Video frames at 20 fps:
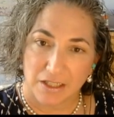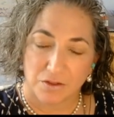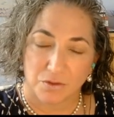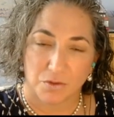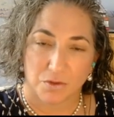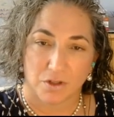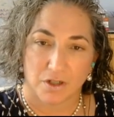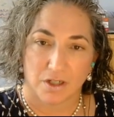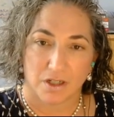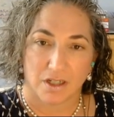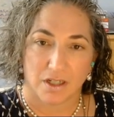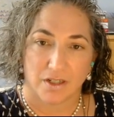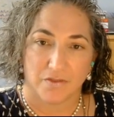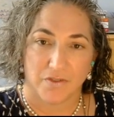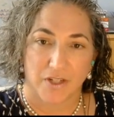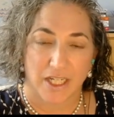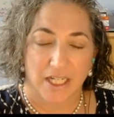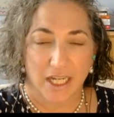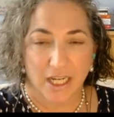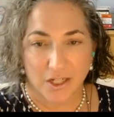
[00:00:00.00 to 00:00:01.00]
or a
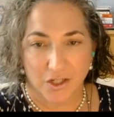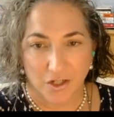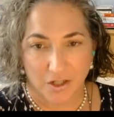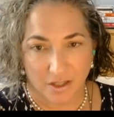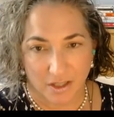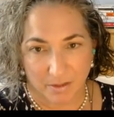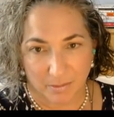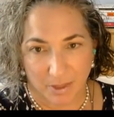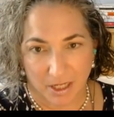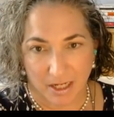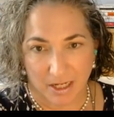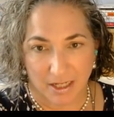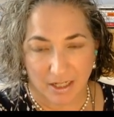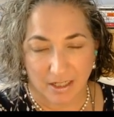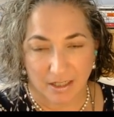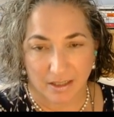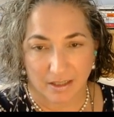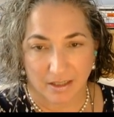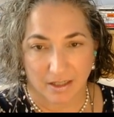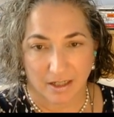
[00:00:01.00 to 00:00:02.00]
vacation
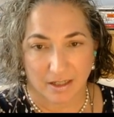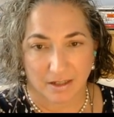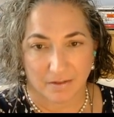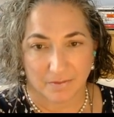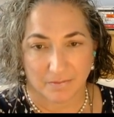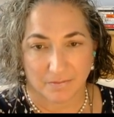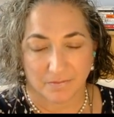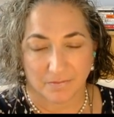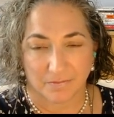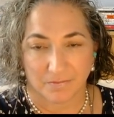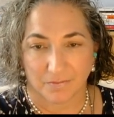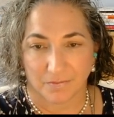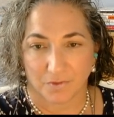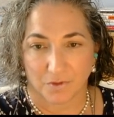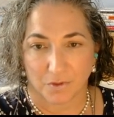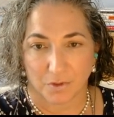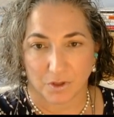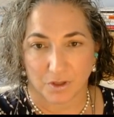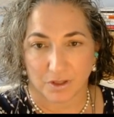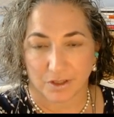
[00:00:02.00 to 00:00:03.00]
spot,
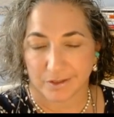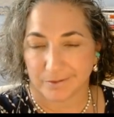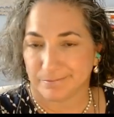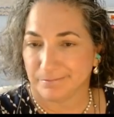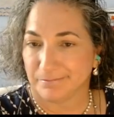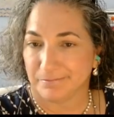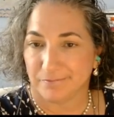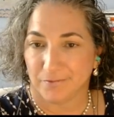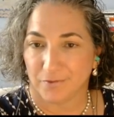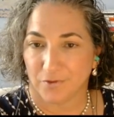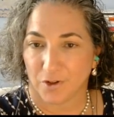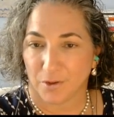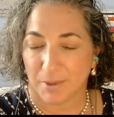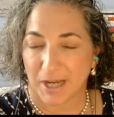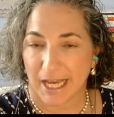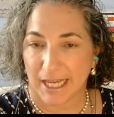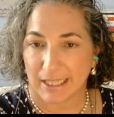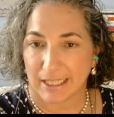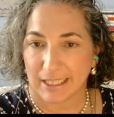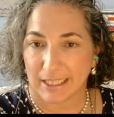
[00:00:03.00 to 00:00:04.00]
for
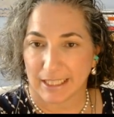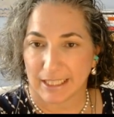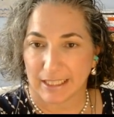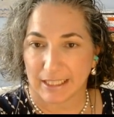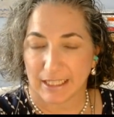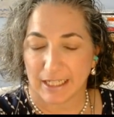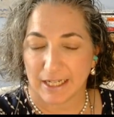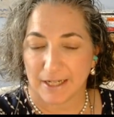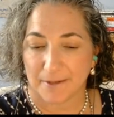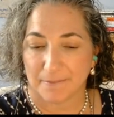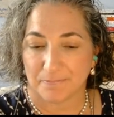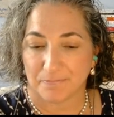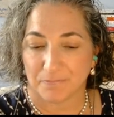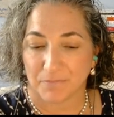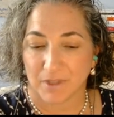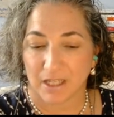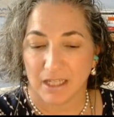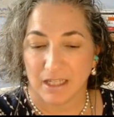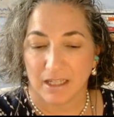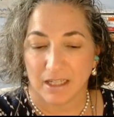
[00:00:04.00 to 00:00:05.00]
paddling.
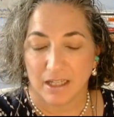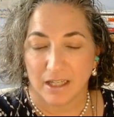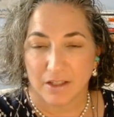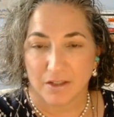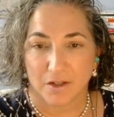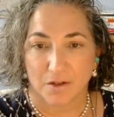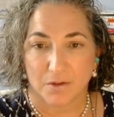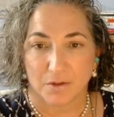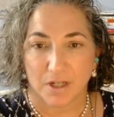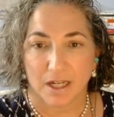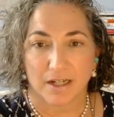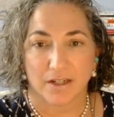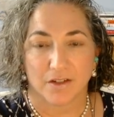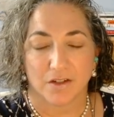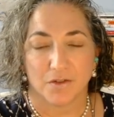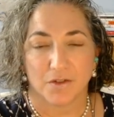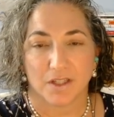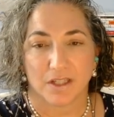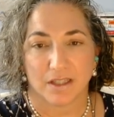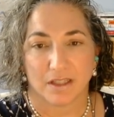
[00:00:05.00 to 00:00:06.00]
So kind of
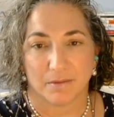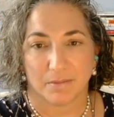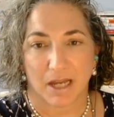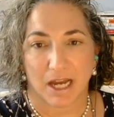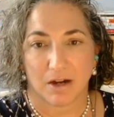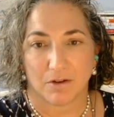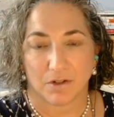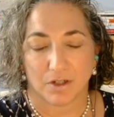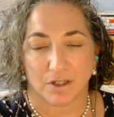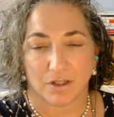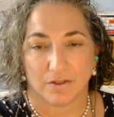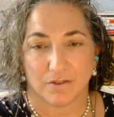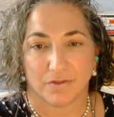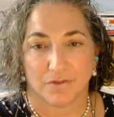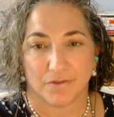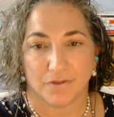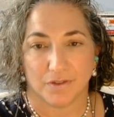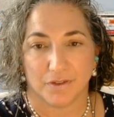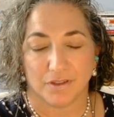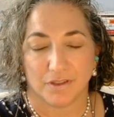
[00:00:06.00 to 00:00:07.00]
using the power
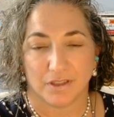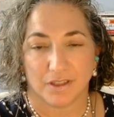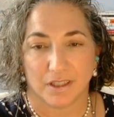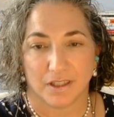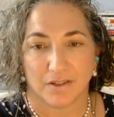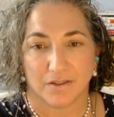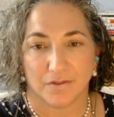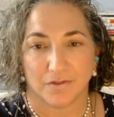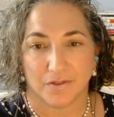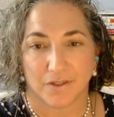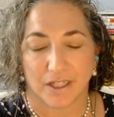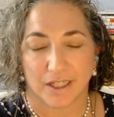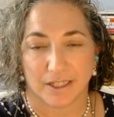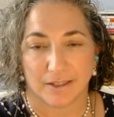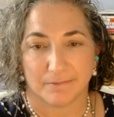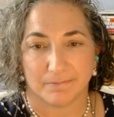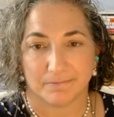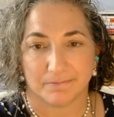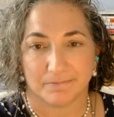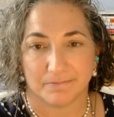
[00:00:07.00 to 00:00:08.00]
of
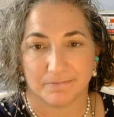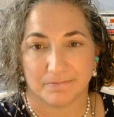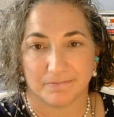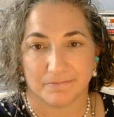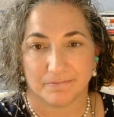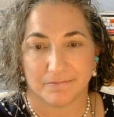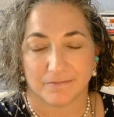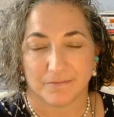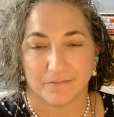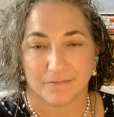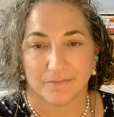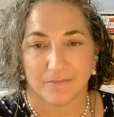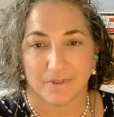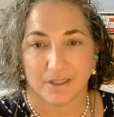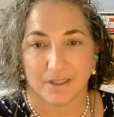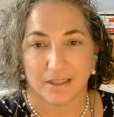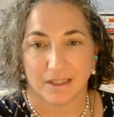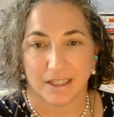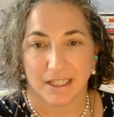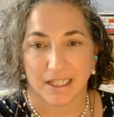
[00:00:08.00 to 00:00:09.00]

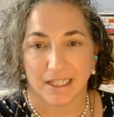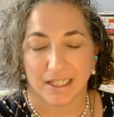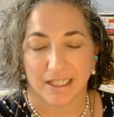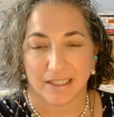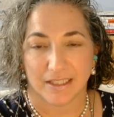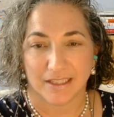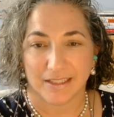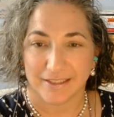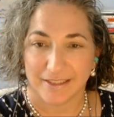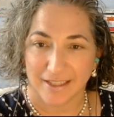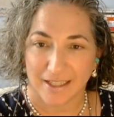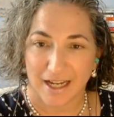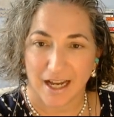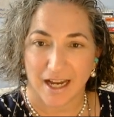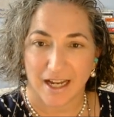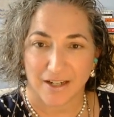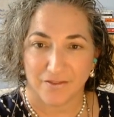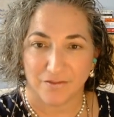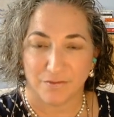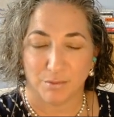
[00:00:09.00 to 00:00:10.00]
the
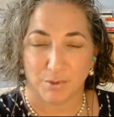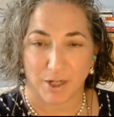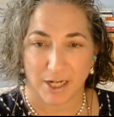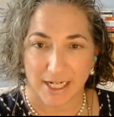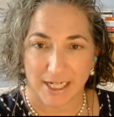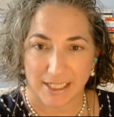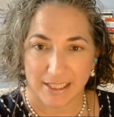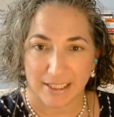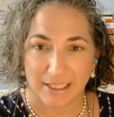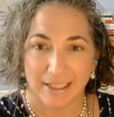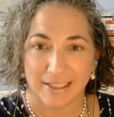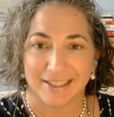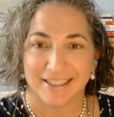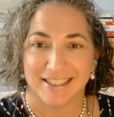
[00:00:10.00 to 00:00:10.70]
hive brain.